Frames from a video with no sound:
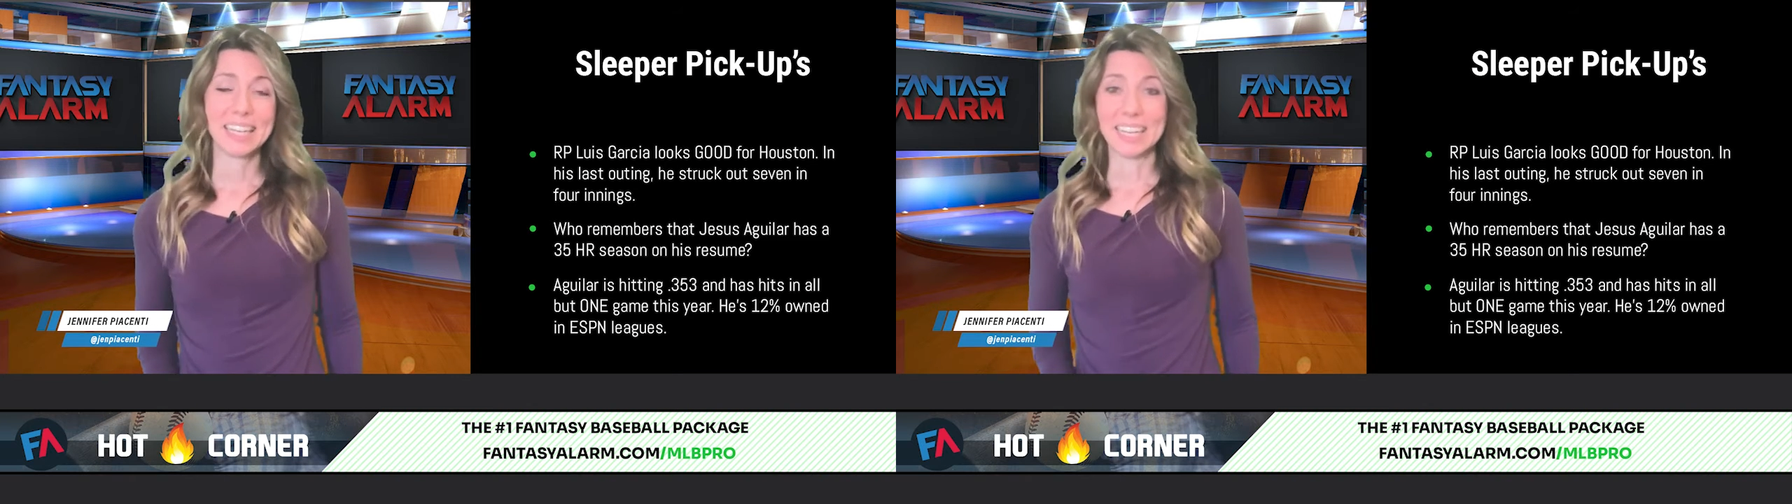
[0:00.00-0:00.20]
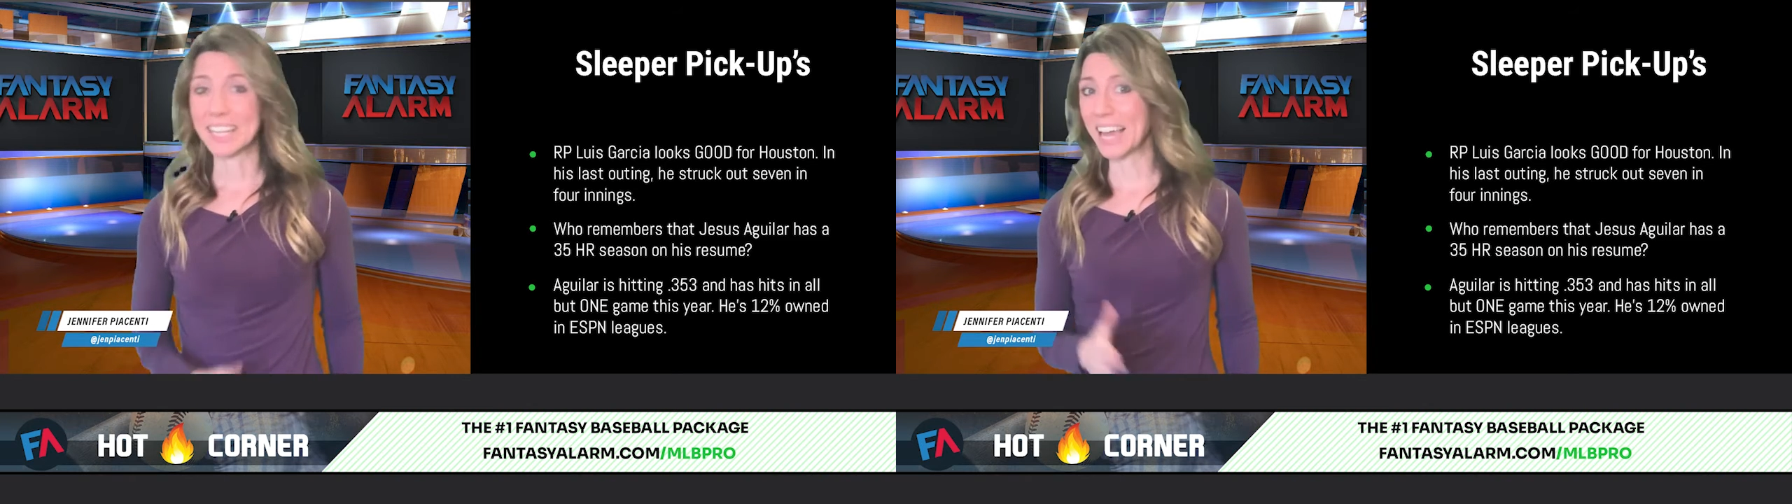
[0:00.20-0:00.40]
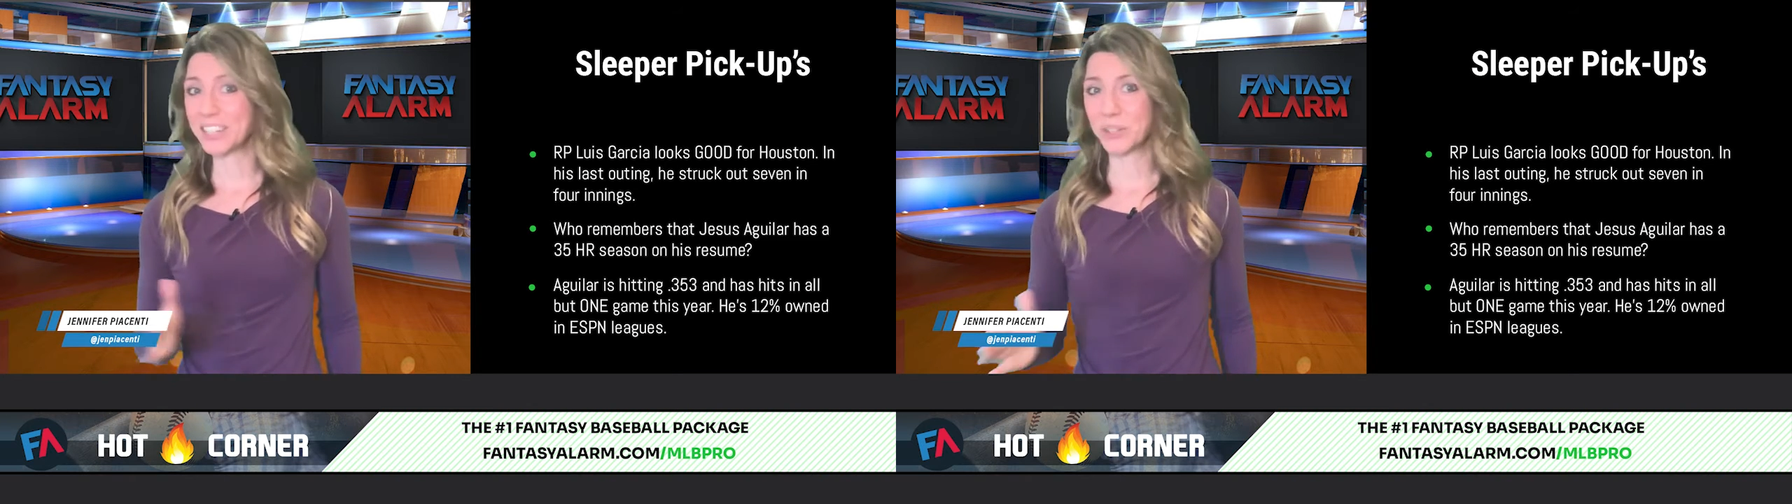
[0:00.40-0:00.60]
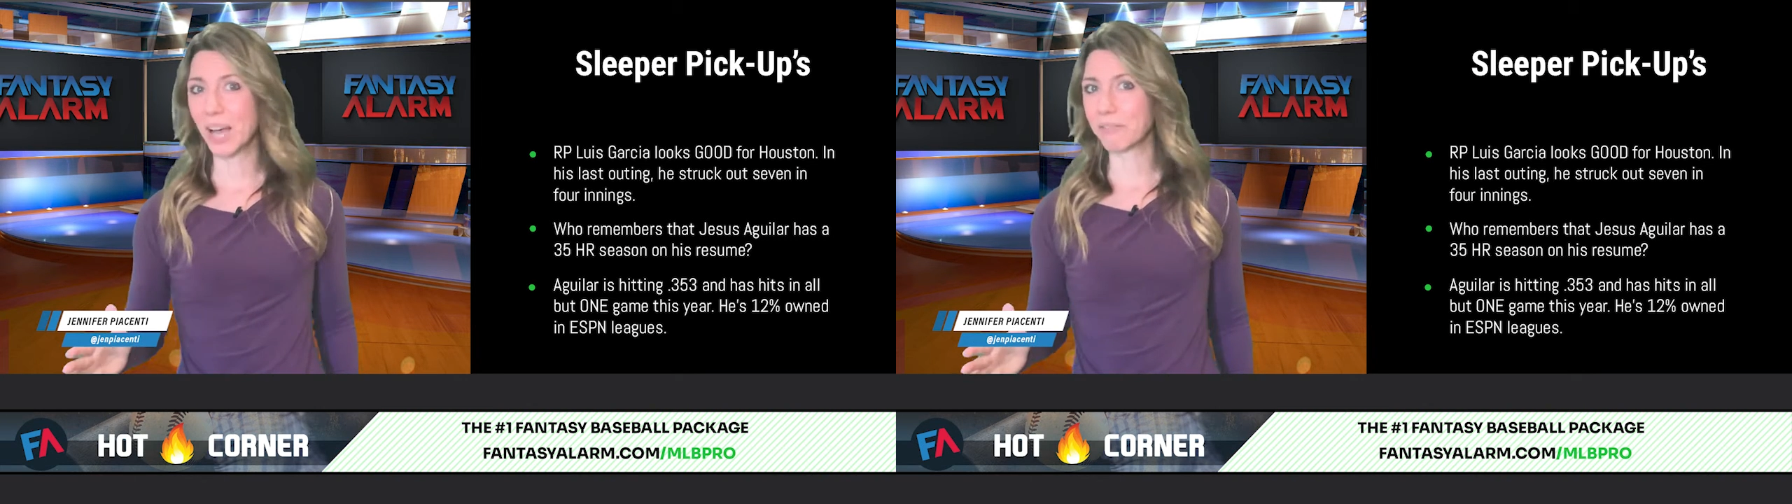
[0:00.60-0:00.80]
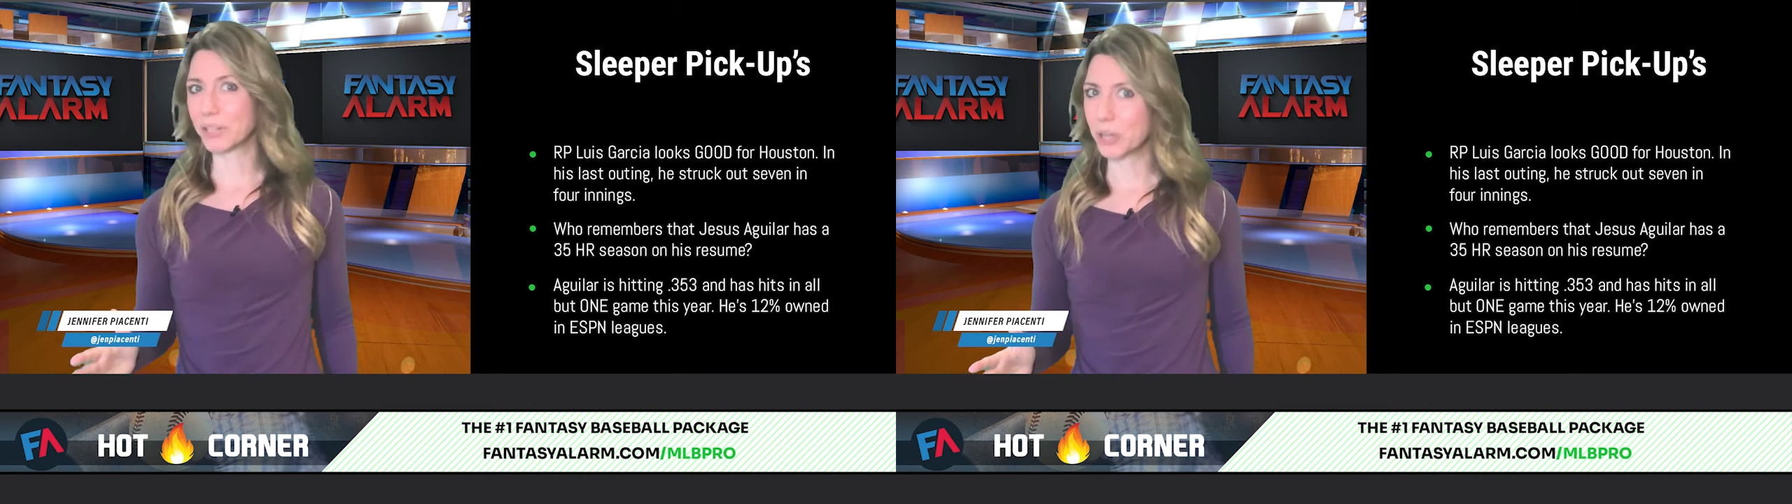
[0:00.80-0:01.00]
In case
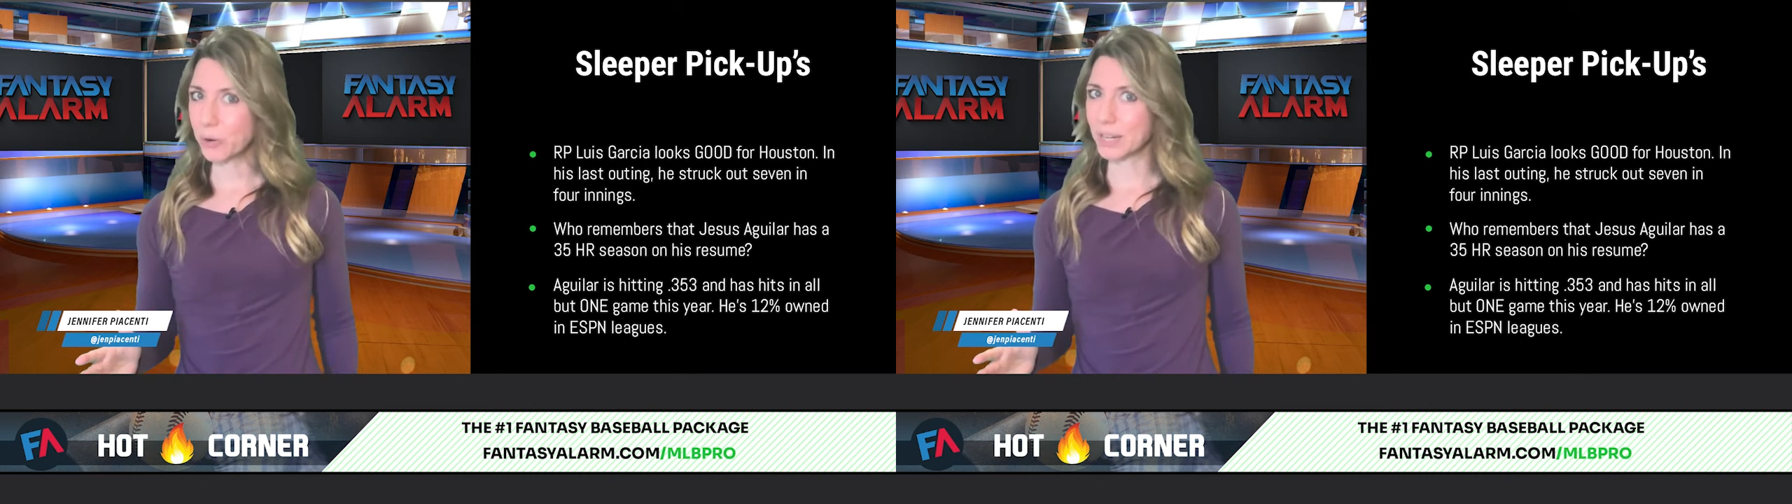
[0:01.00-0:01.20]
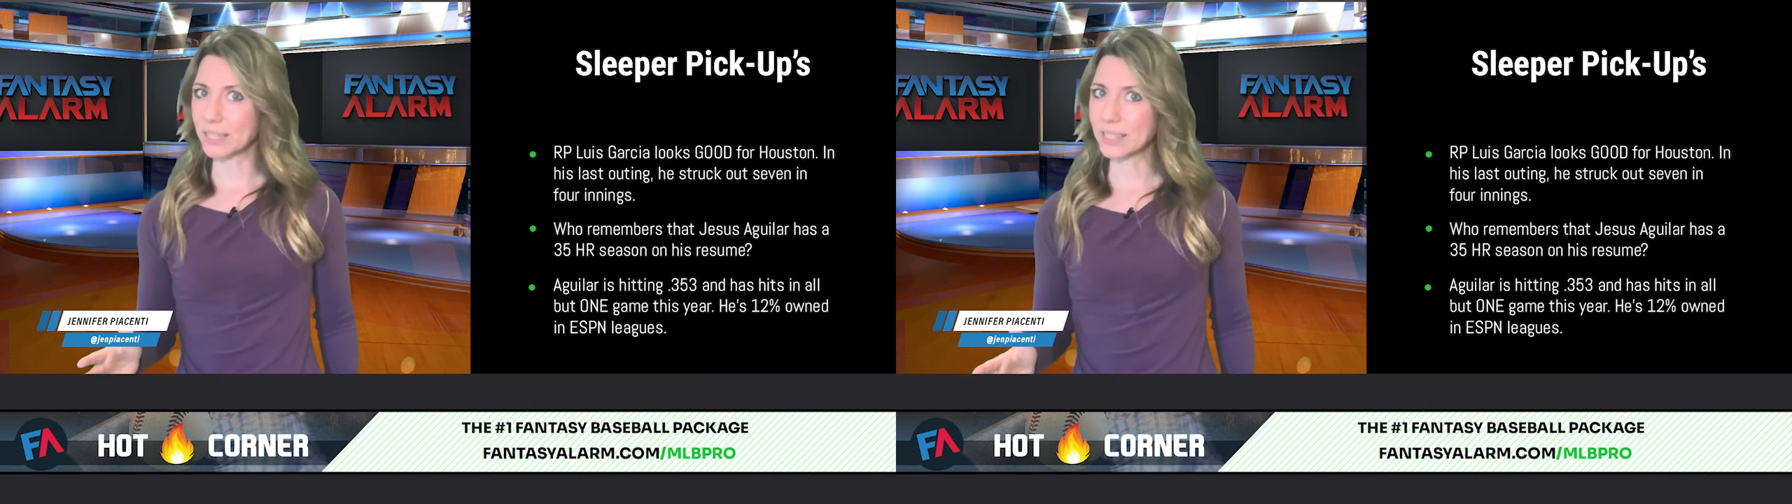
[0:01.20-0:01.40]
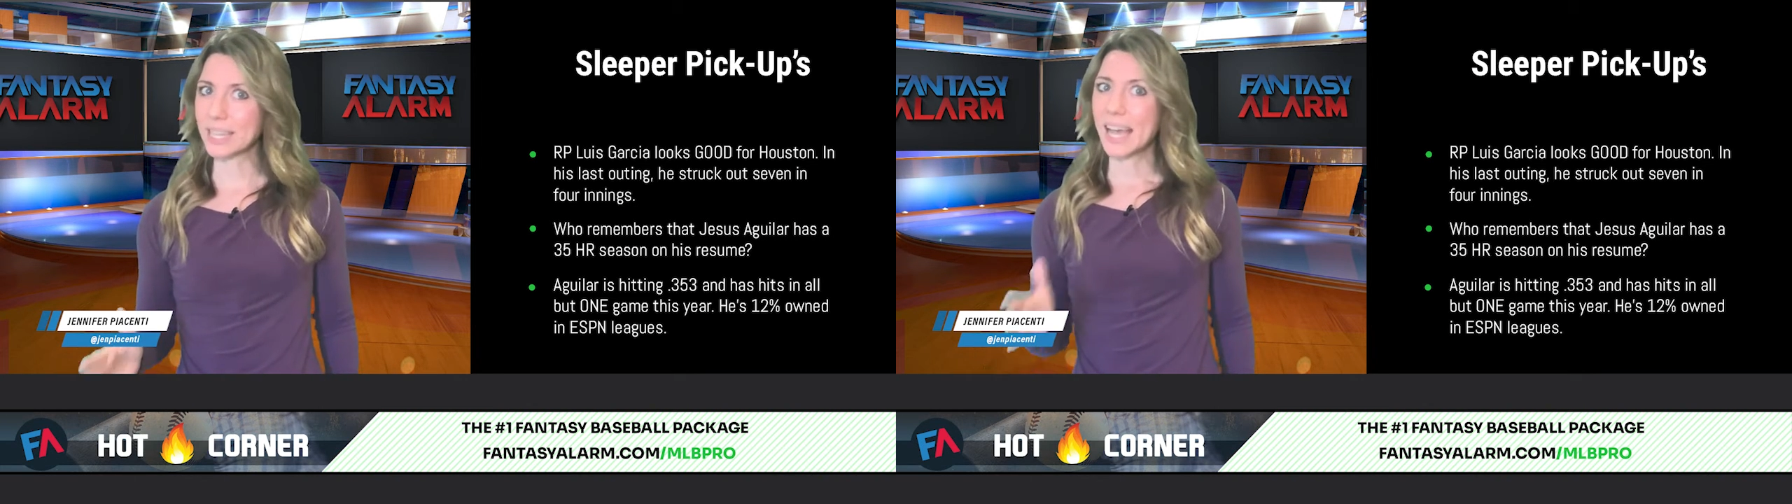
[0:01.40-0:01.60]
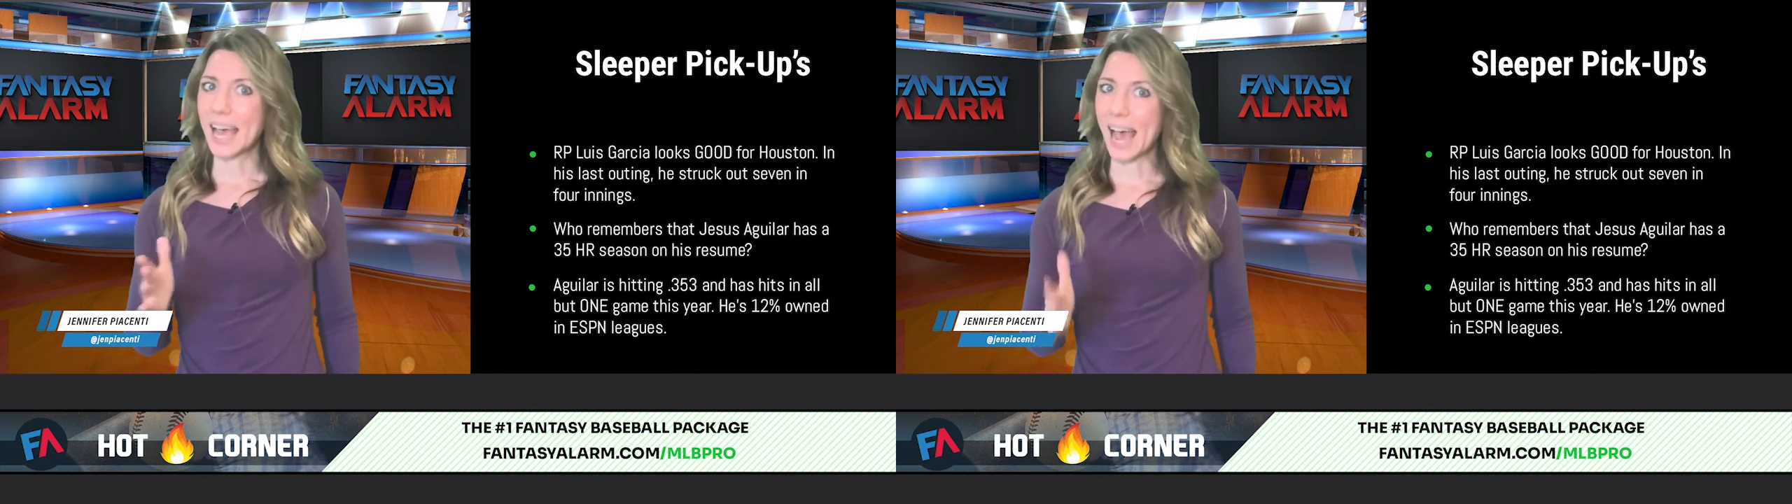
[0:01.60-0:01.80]
you haven't noticed,